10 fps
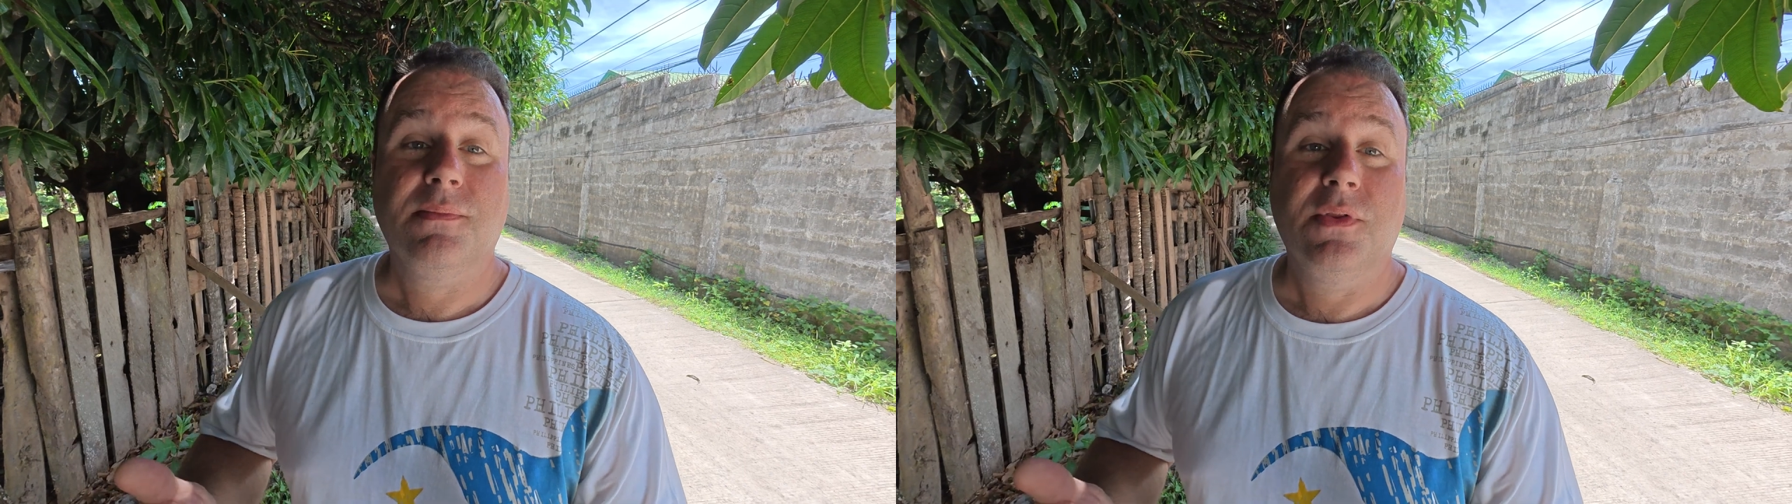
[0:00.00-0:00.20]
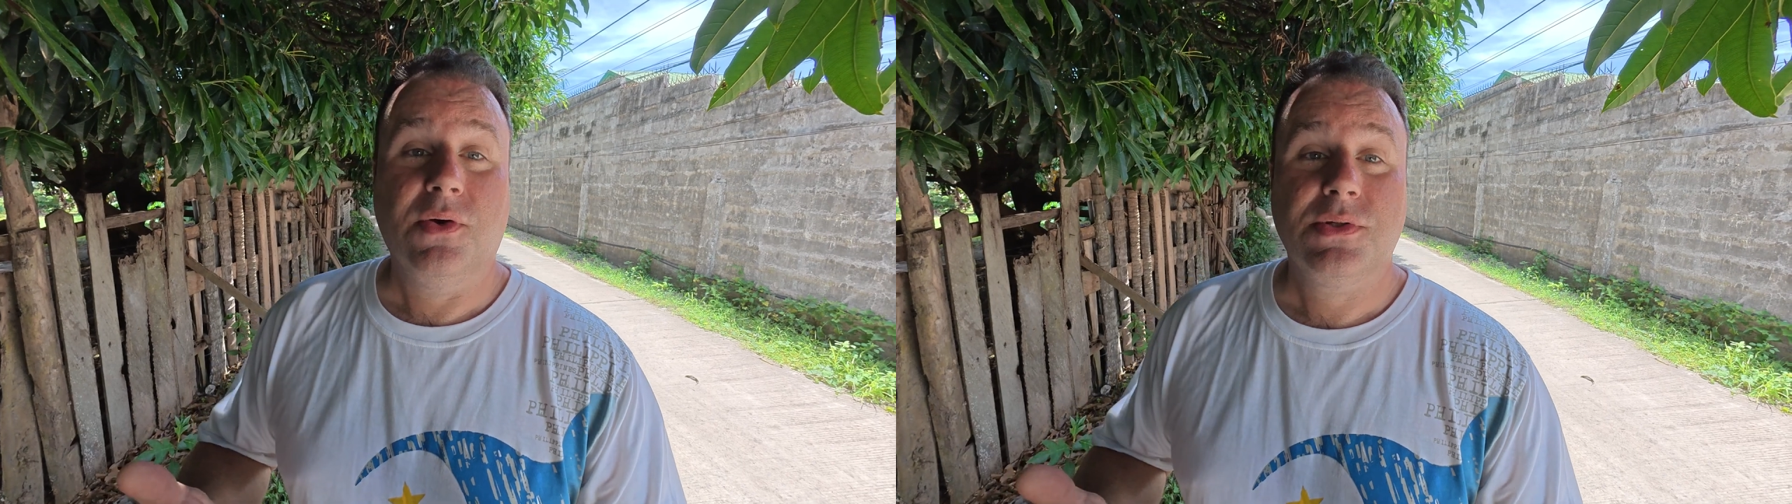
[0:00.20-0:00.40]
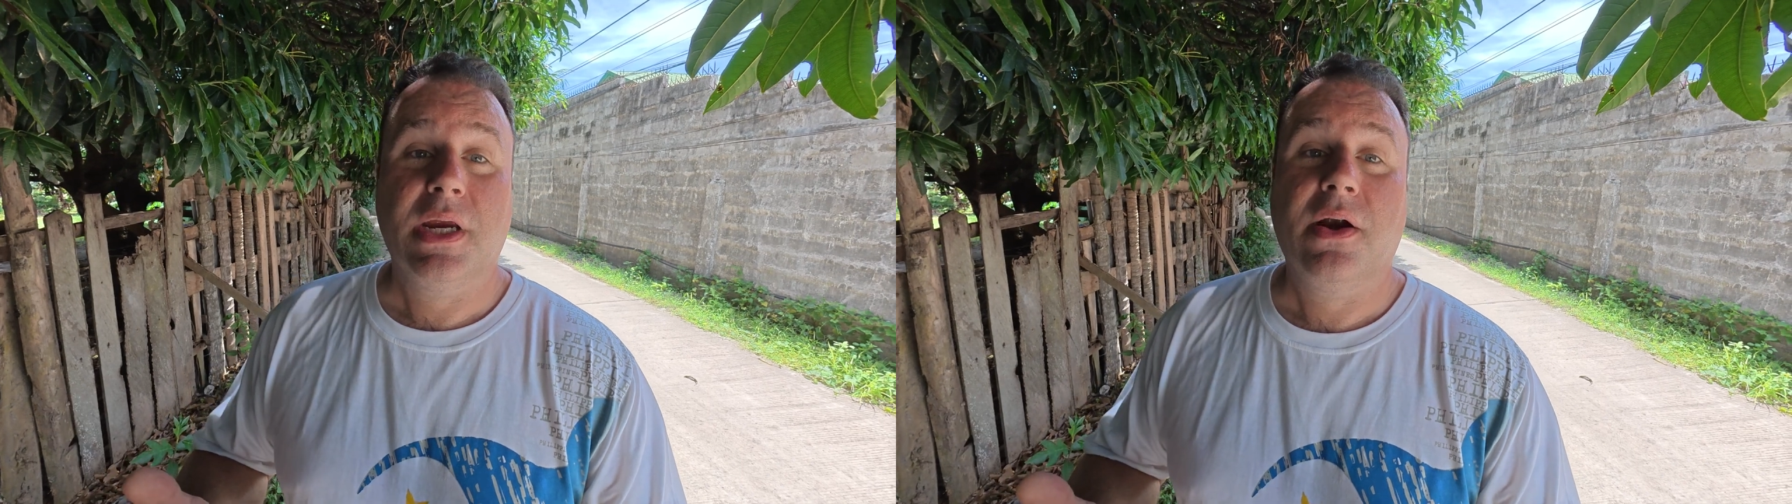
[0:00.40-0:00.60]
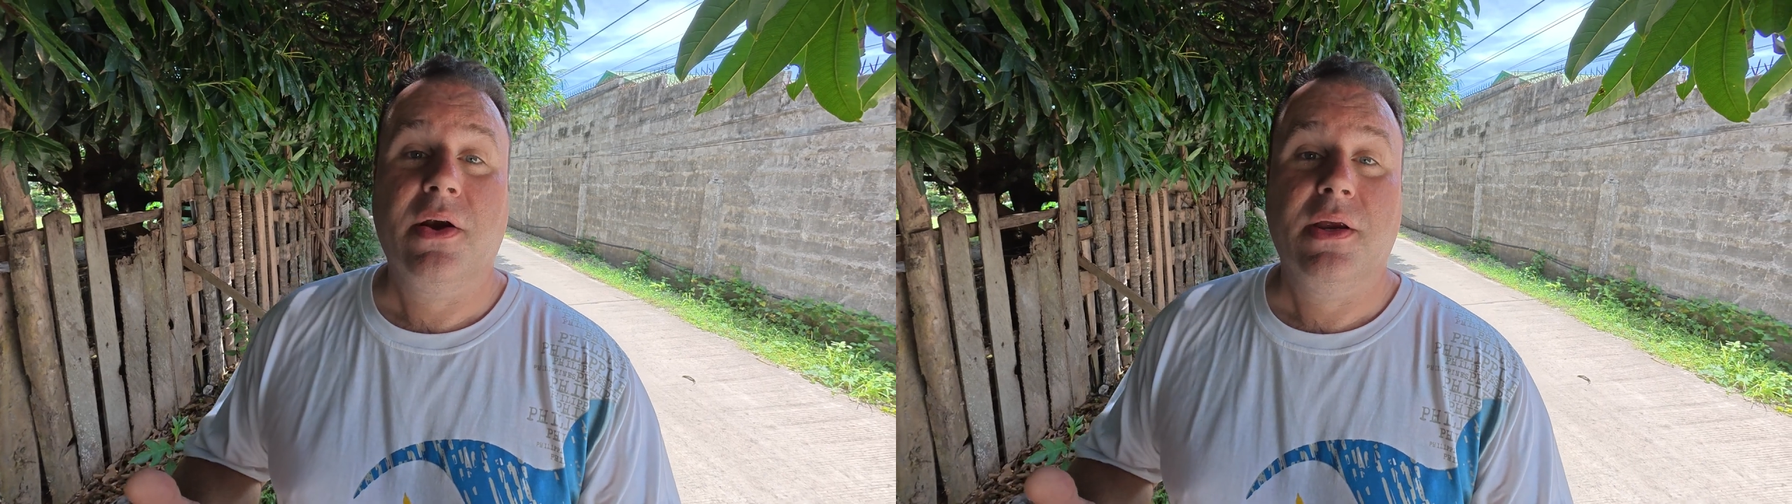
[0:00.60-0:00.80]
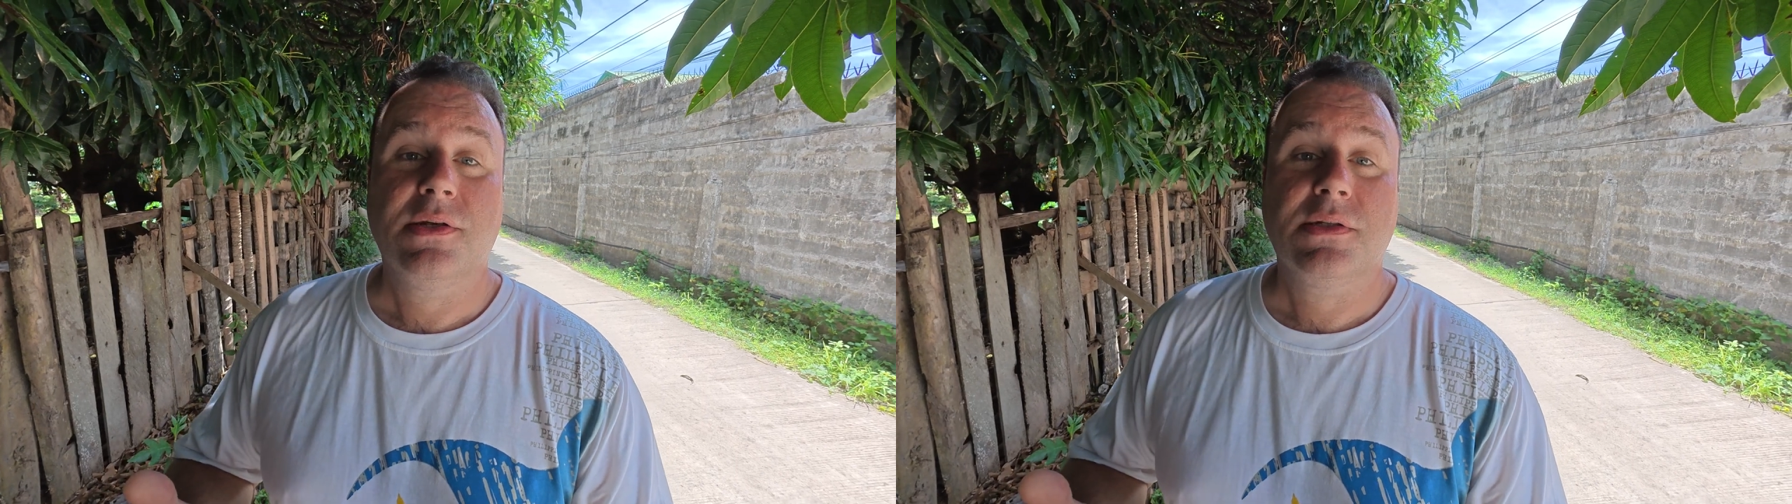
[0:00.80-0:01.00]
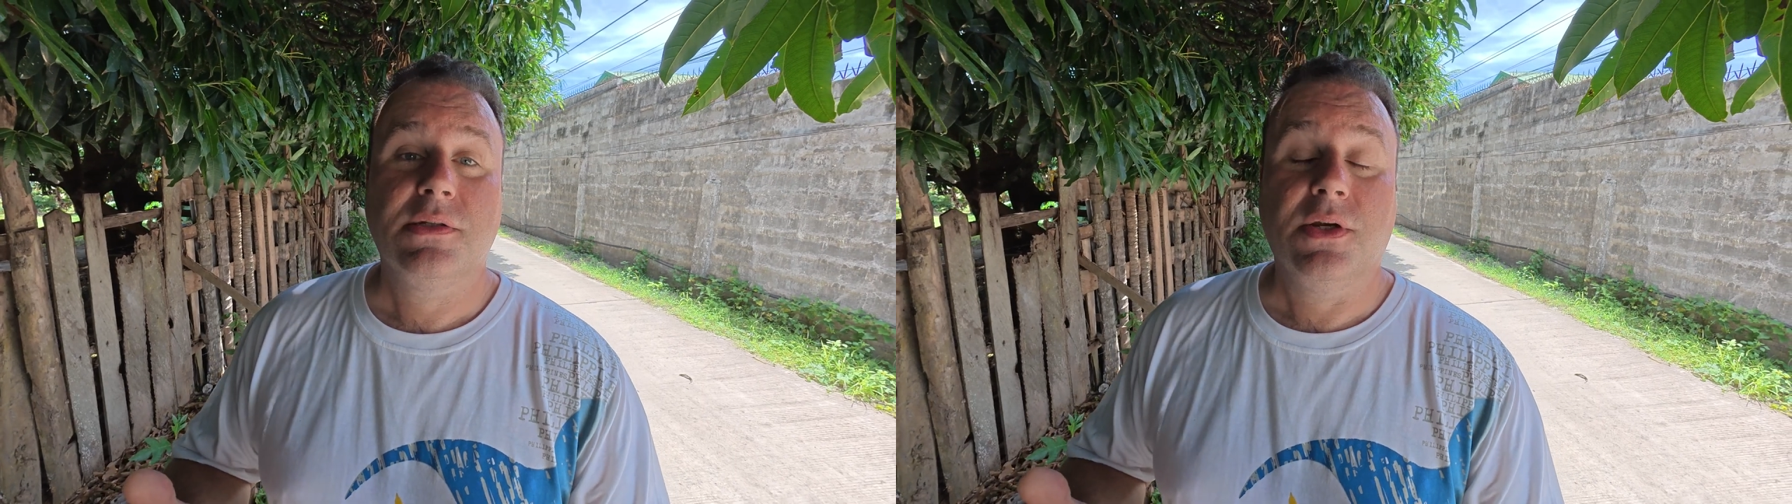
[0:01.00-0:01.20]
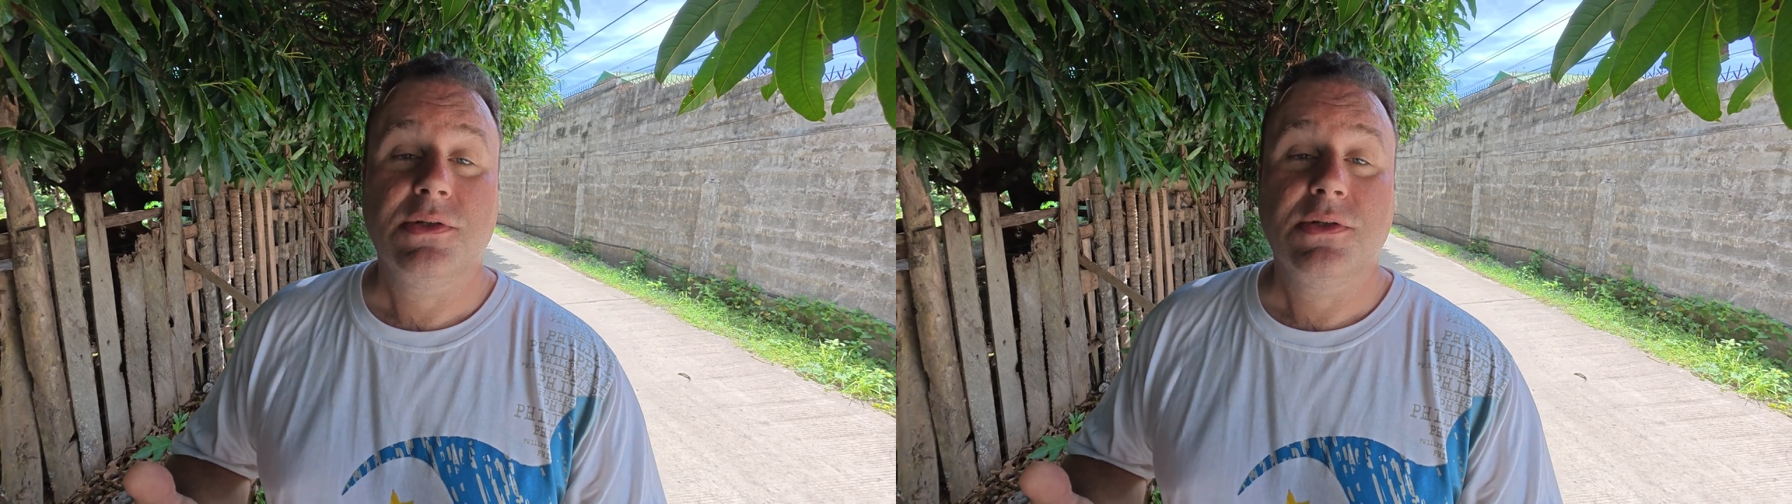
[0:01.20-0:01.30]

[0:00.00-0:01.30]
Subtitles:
those areas,